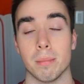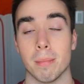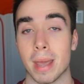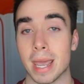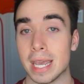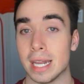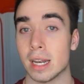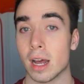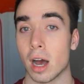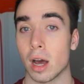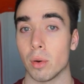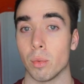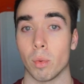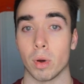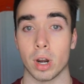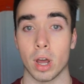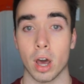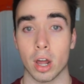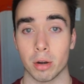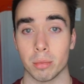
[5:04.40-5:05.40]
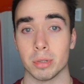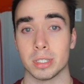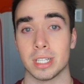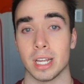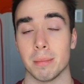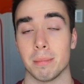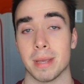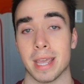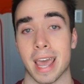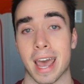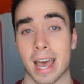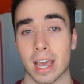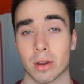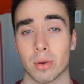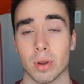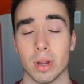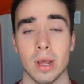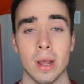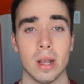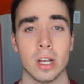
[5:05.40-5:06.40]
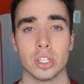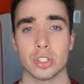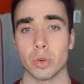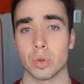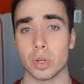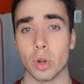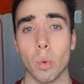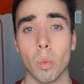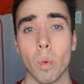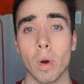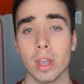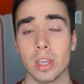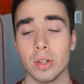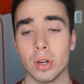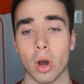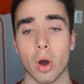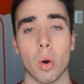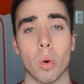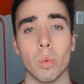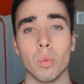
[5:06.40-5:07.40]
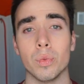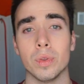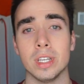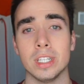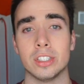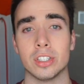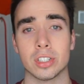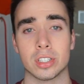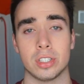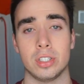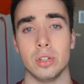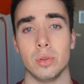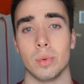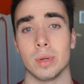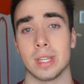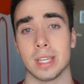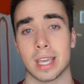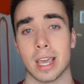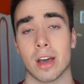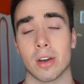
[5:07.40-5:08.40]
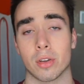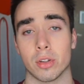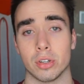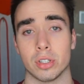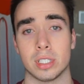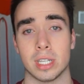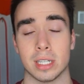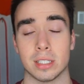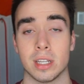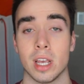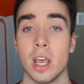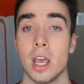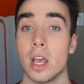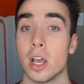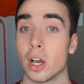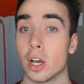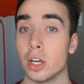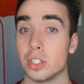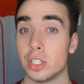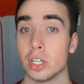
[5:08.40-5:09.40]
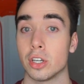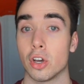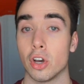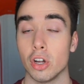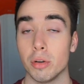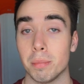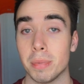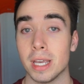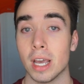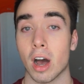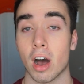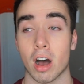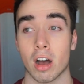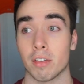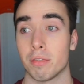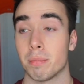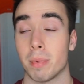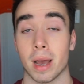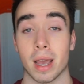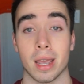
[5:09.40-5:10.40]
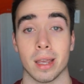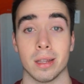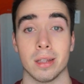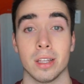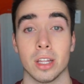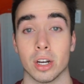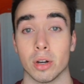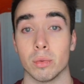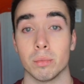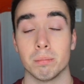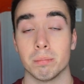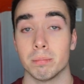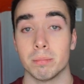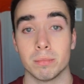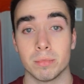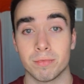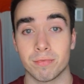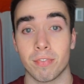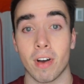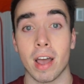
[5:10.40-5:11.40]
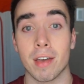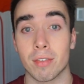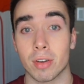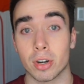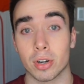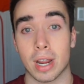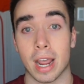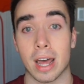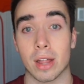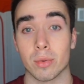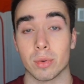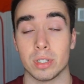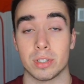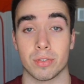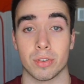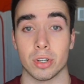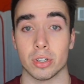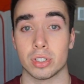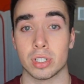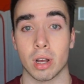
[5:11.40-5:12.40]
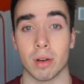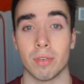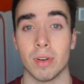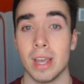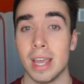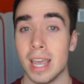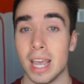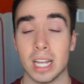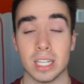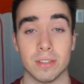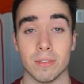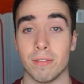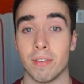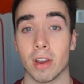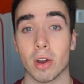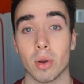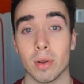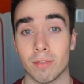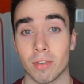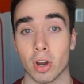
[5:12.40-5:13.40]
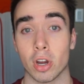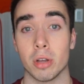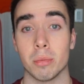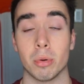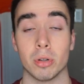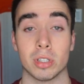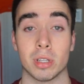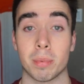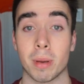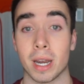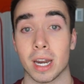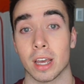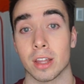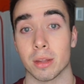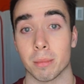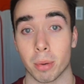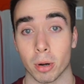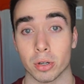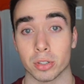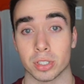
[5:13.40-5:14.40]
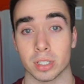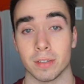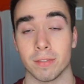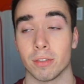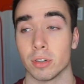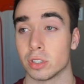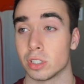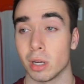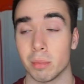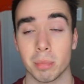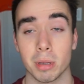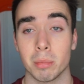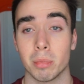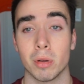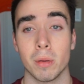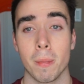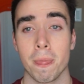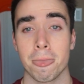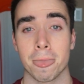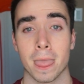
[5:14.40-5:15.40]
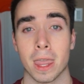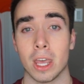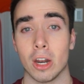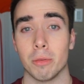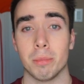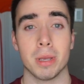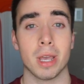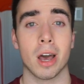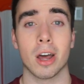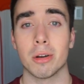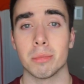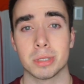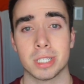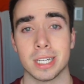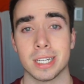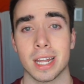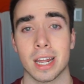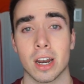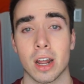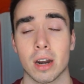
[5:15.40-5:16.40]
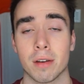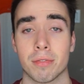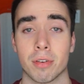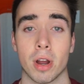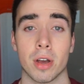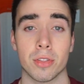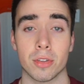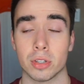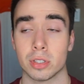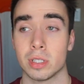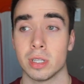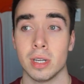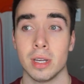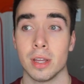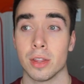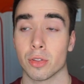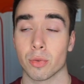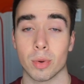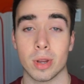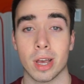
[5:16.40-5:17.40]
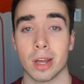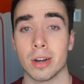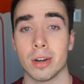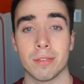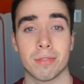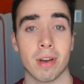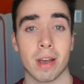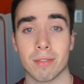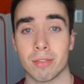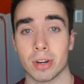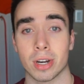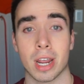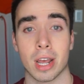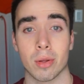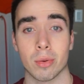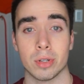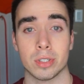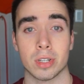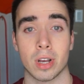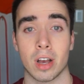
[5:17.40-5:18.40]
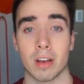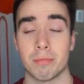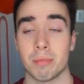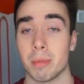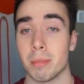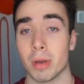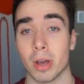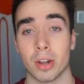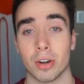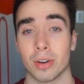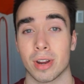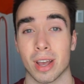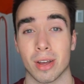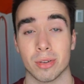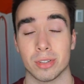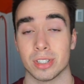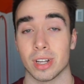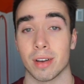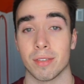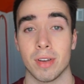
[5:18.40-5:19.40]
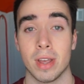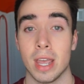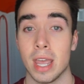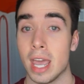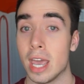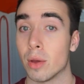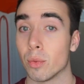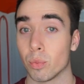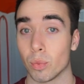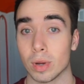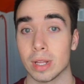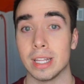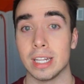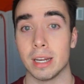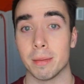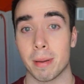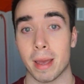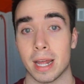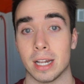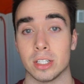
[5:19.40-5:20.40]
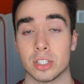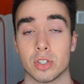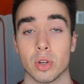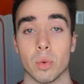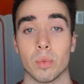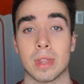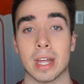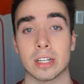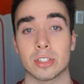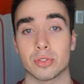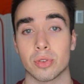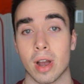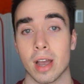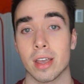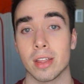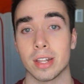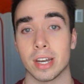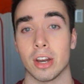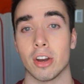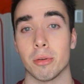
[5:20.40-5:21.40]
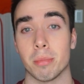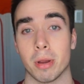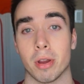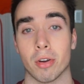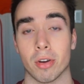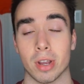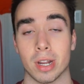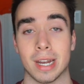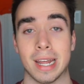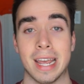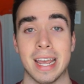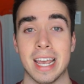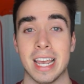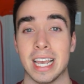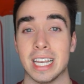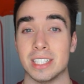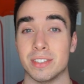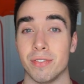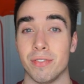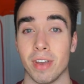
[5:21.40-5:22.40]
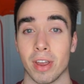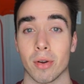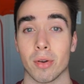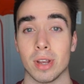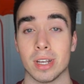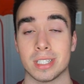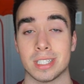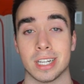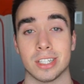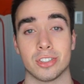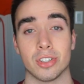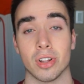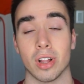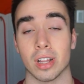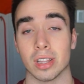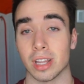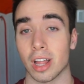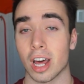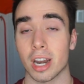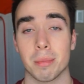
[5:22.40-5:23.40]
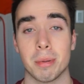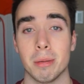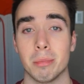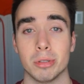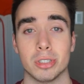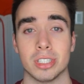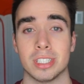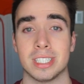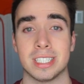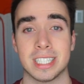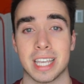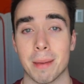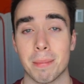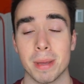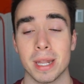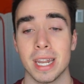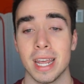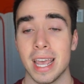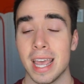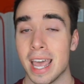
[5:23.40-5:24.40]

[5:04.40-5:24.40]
may not 100% be accurate. So I don't want you to only just do what the calculator says, because it could be off by, 500 calories for yourself. It's very variable depending on the person. For some people, it'll be 100% dead on. For others, 300, 500 calories off, maybe 100 calories off. It really depends. So that trial and error period is very essential. A lot of people just skip it